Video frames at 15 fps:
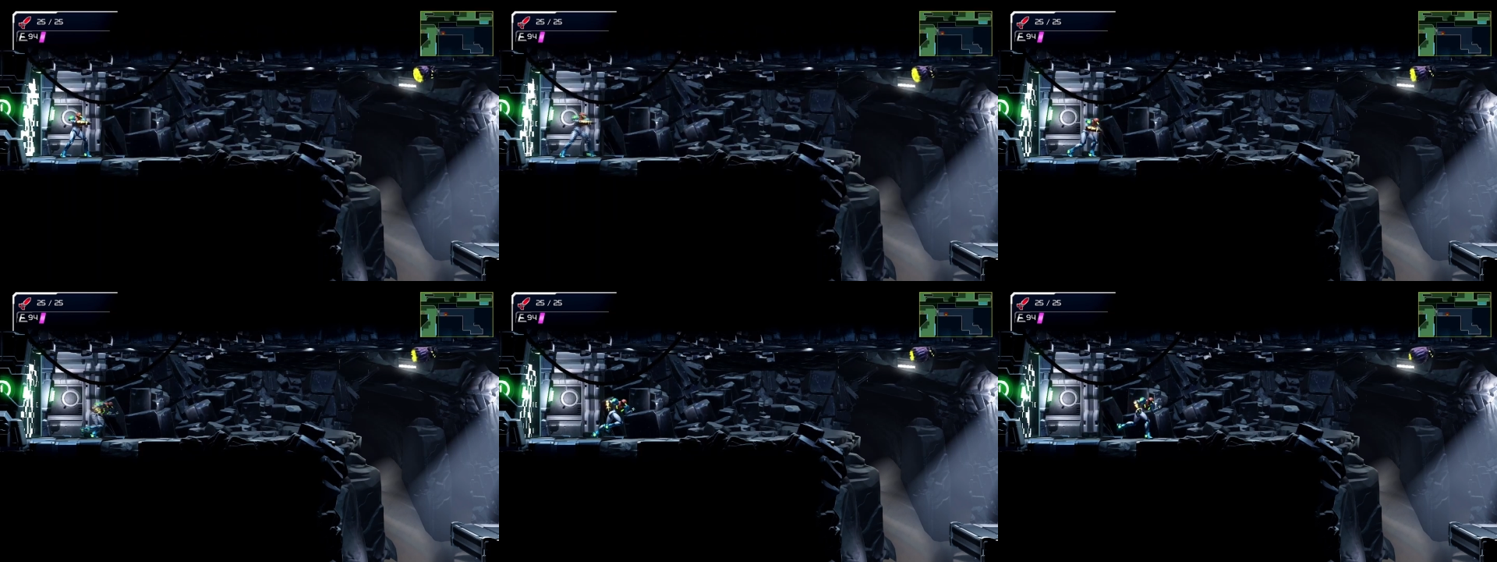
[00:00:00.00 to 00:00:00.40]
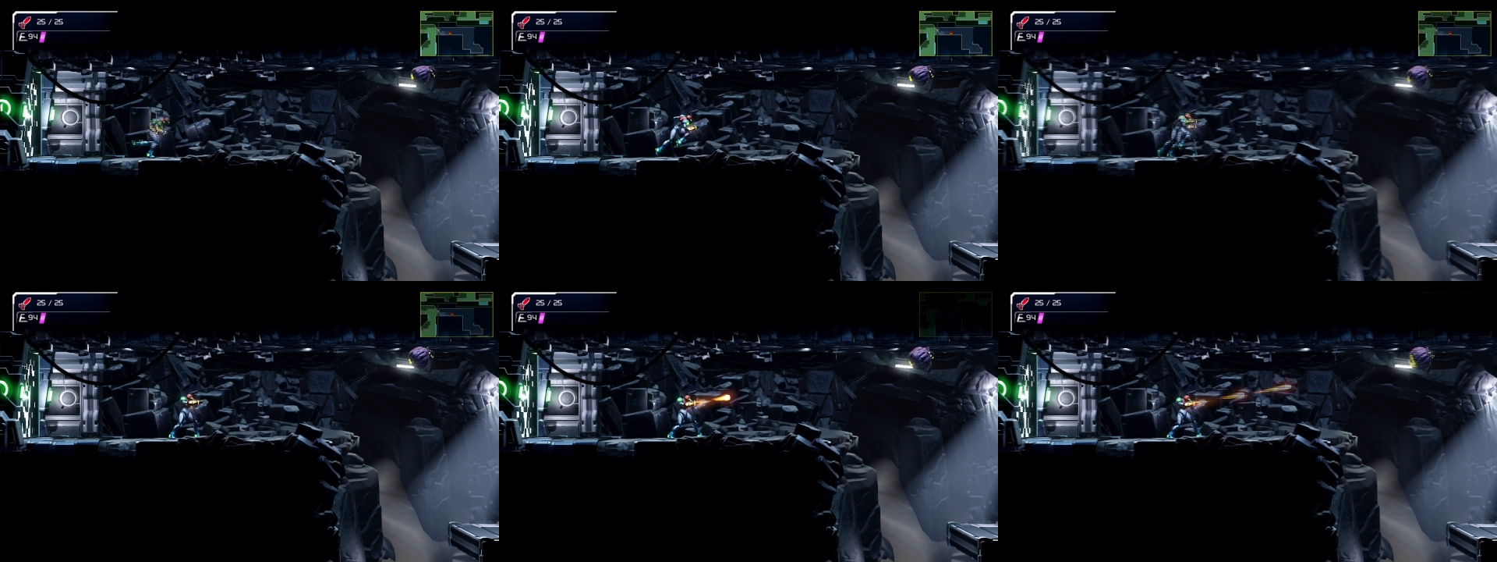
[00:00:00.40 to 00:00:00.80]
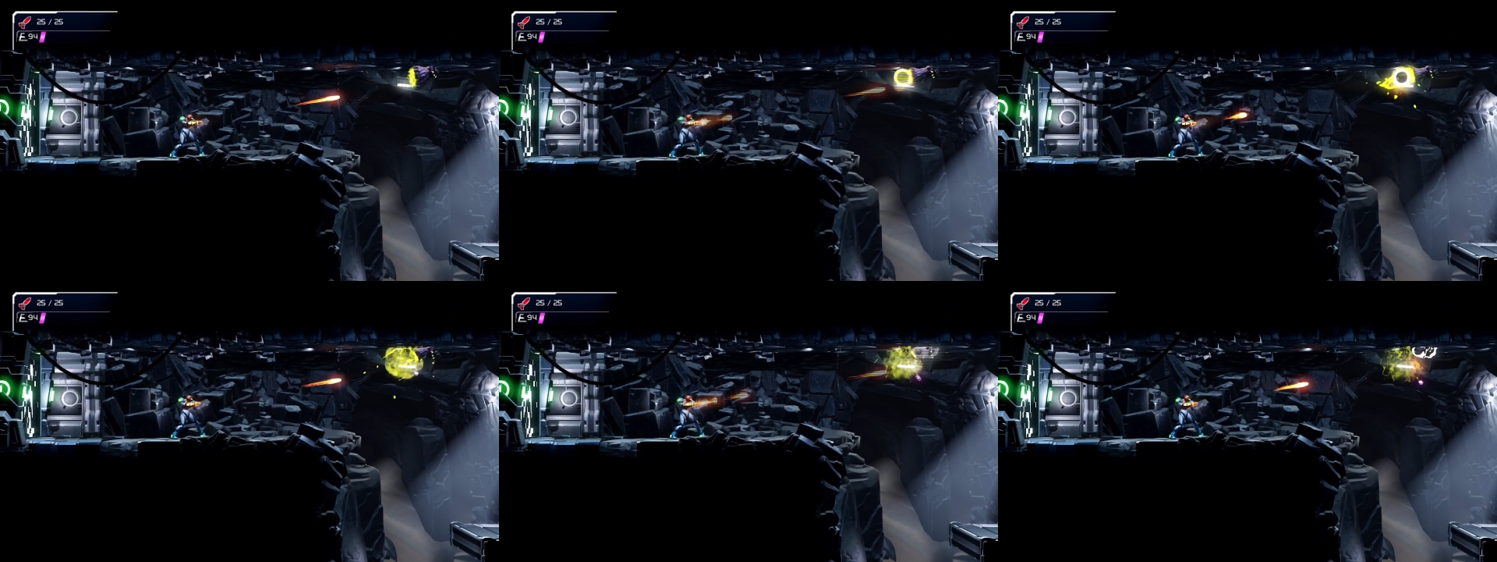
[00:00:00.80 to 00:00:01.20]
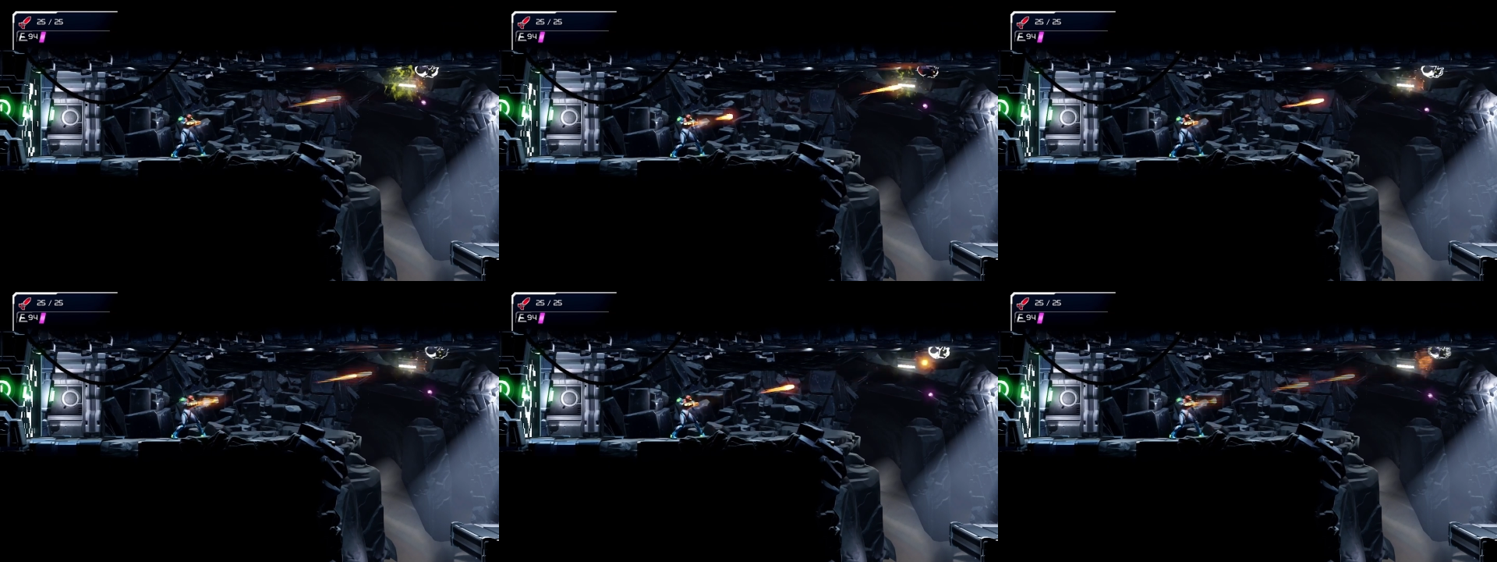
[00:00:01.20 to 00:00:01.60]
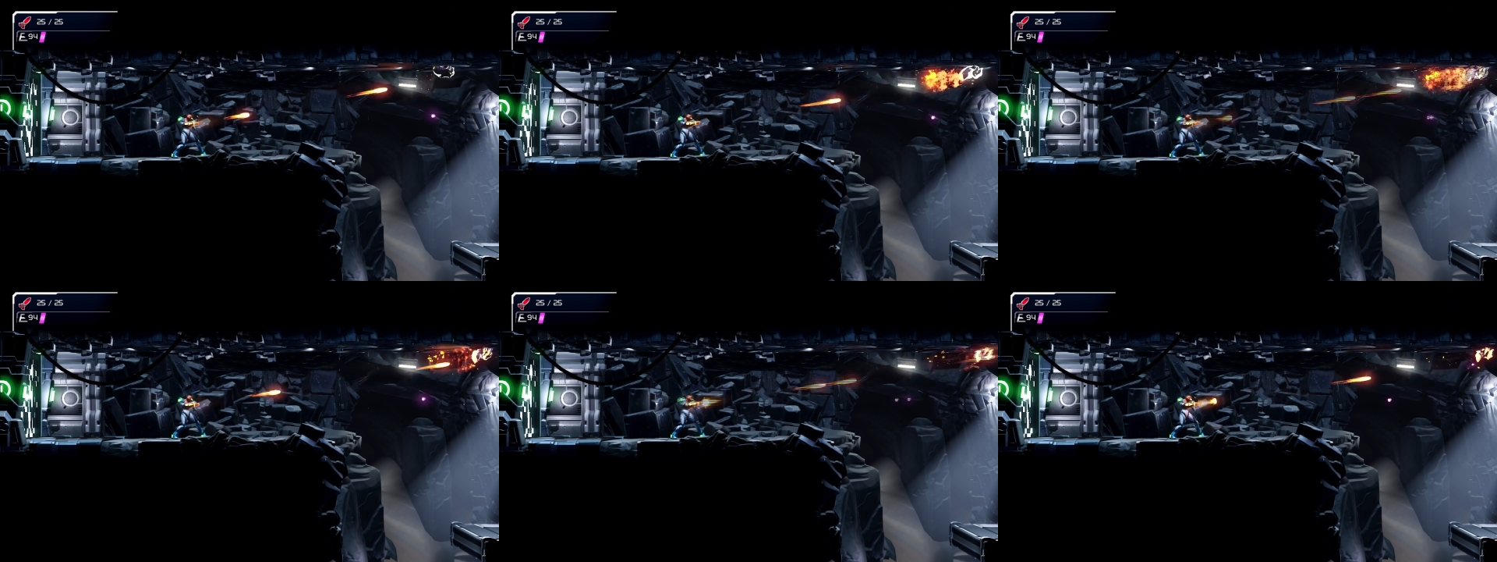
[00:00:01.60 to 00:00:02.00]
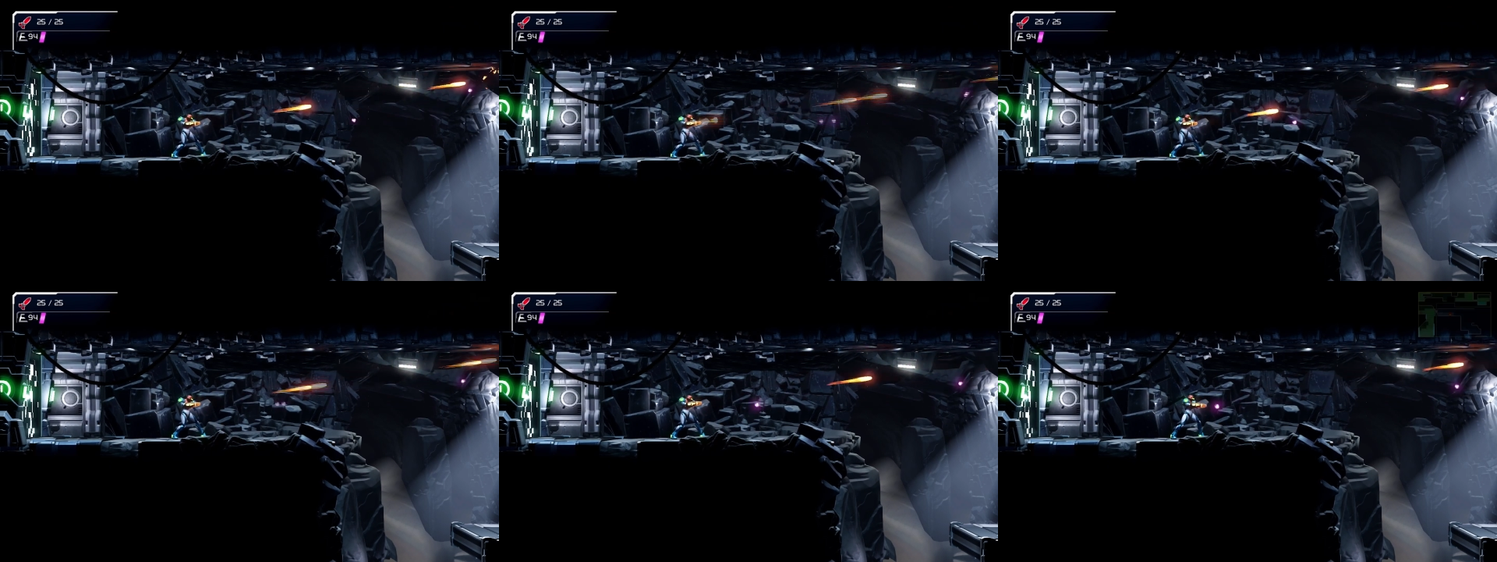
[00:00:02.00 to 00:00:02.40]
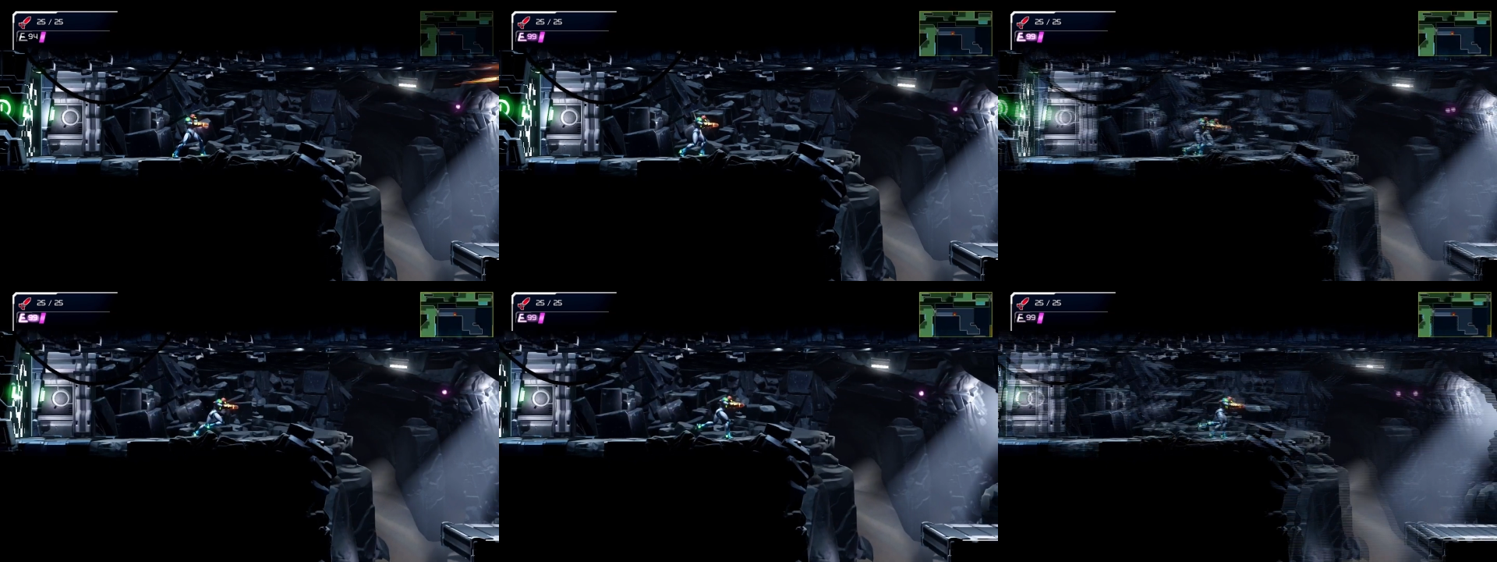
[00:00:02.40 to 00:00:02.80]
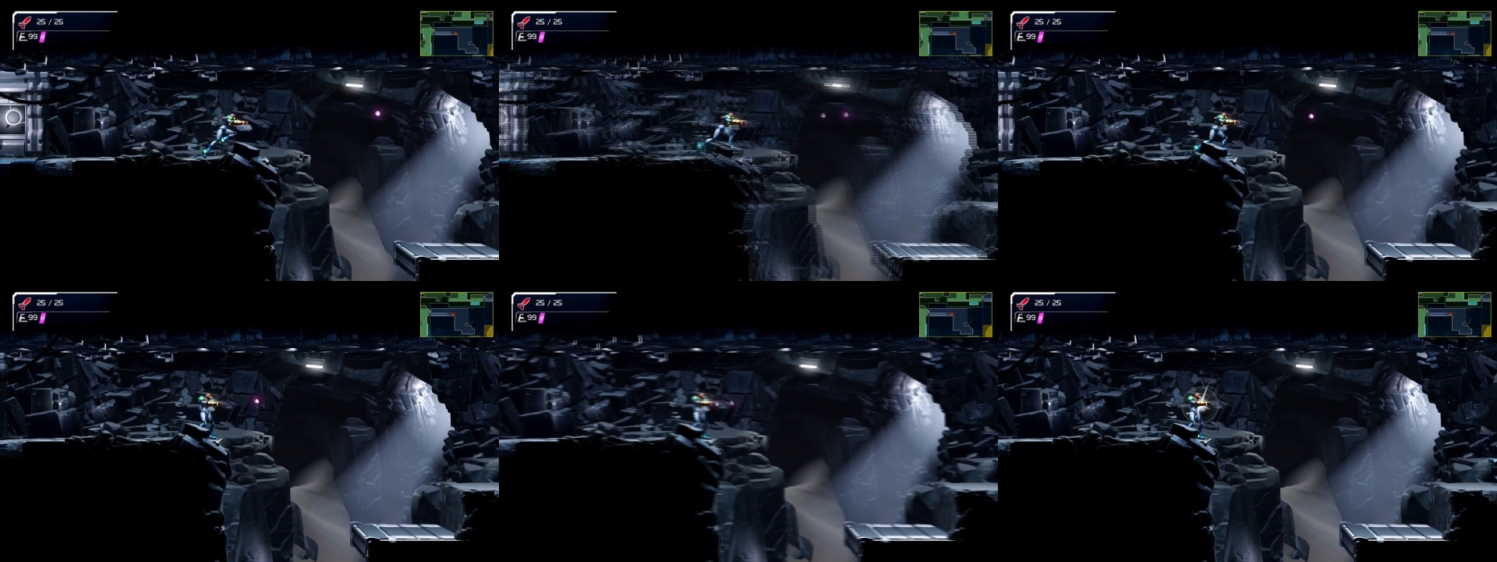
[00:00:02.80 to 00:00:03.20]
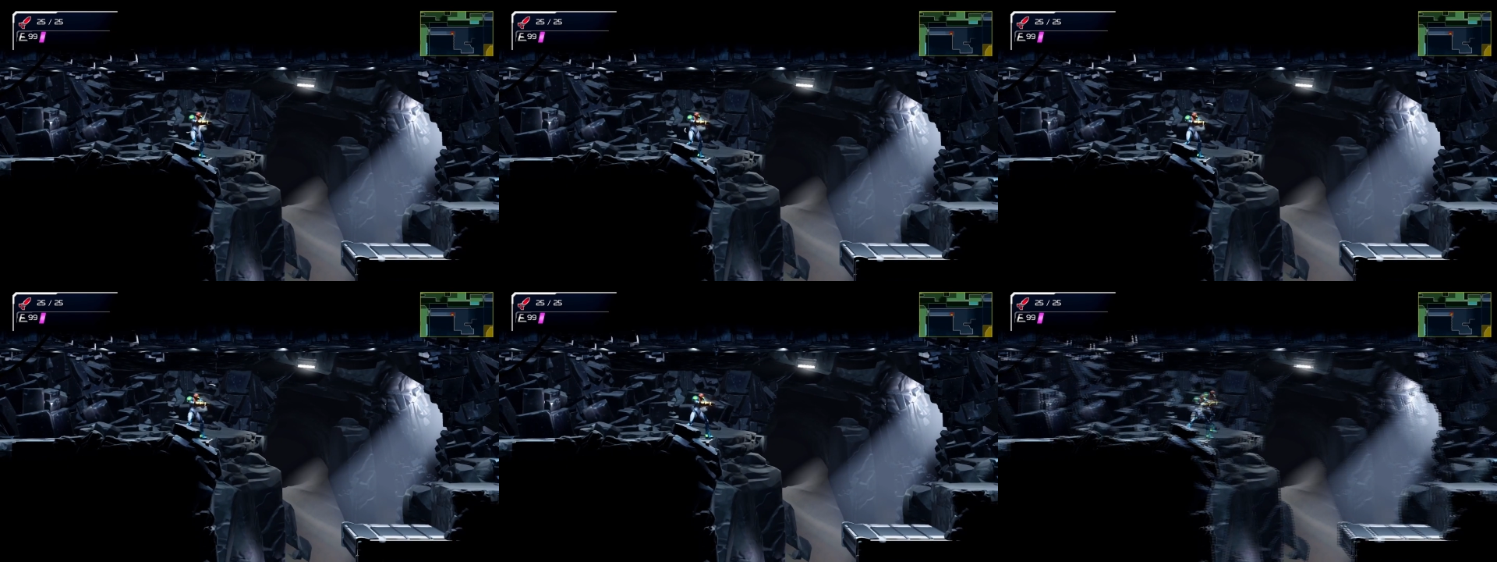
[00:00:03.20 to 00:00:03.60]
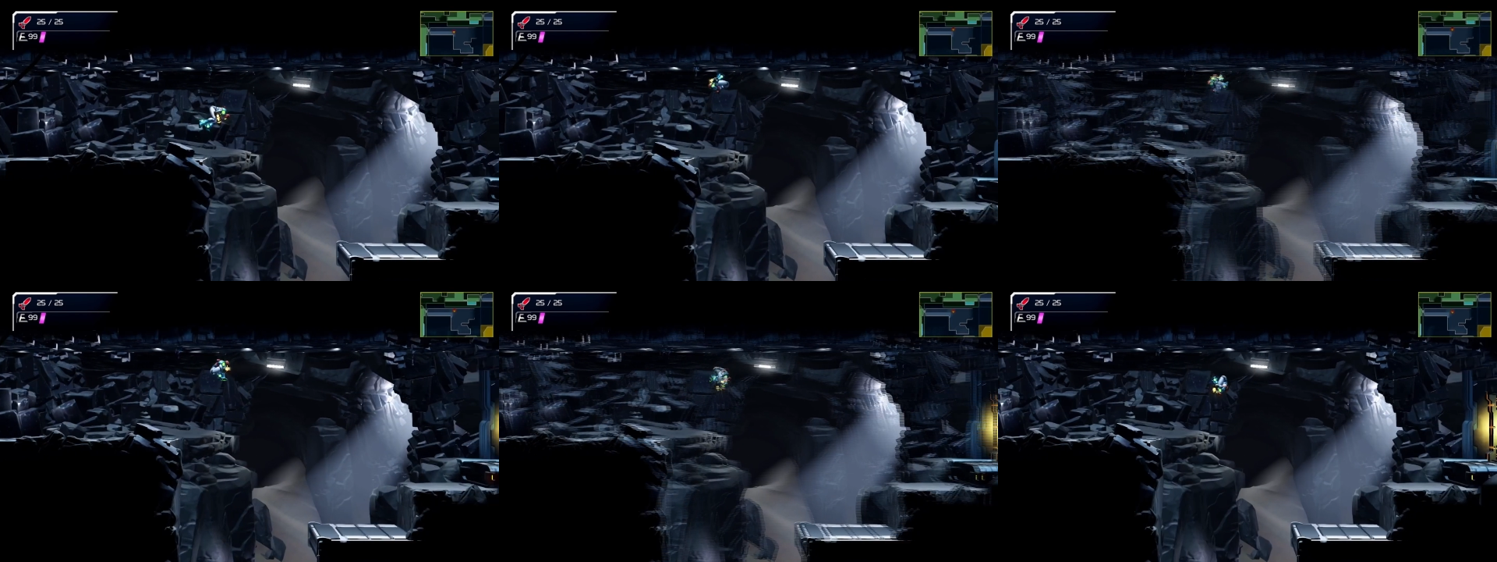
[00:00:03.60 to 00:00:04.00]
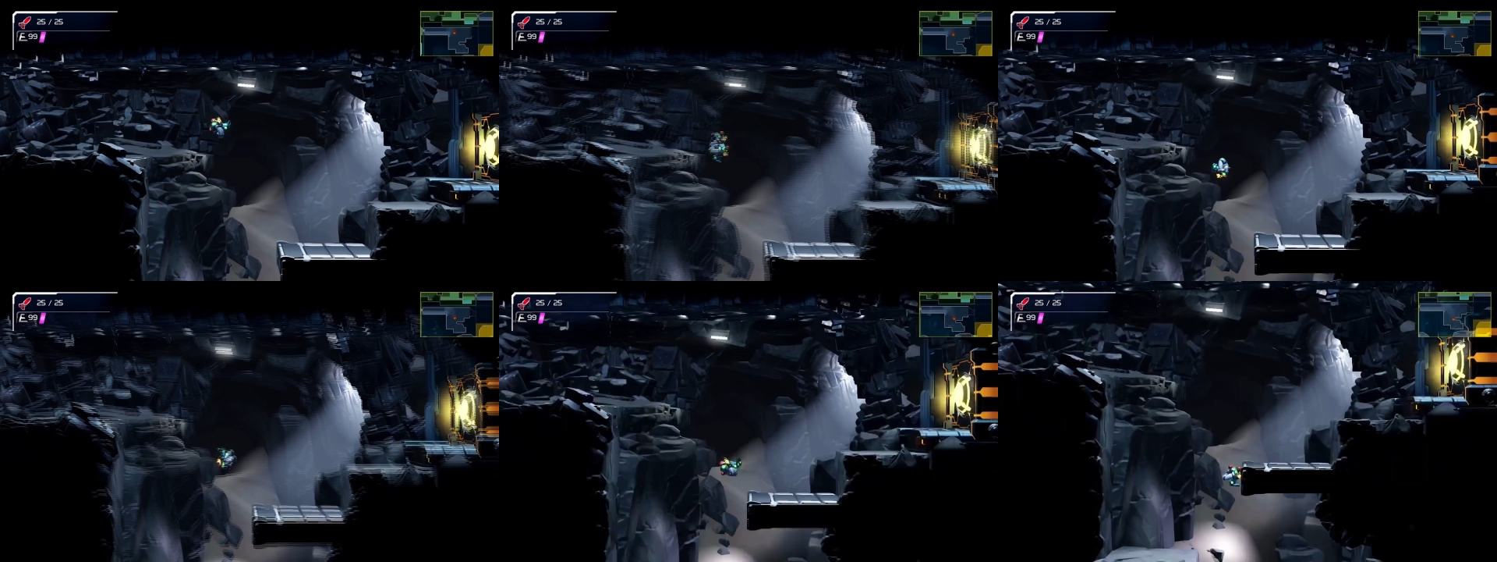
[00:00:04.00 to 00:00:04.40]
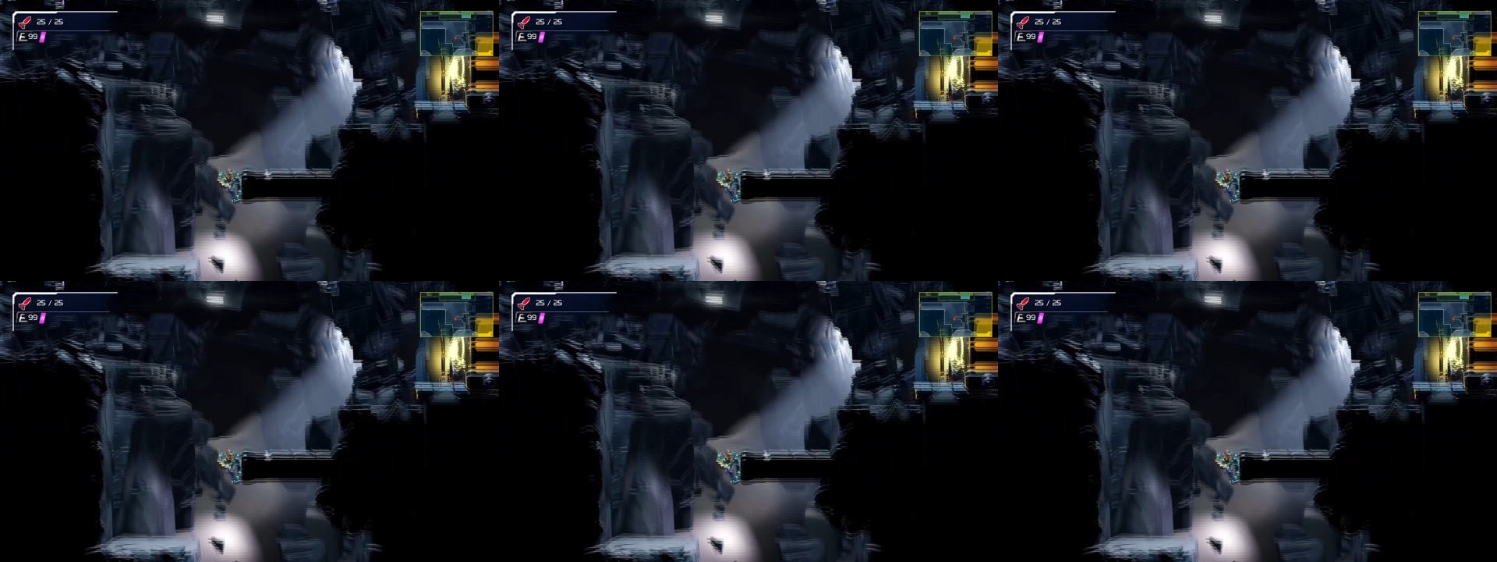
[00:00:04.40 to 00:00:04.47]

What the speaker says: (no speaker visible)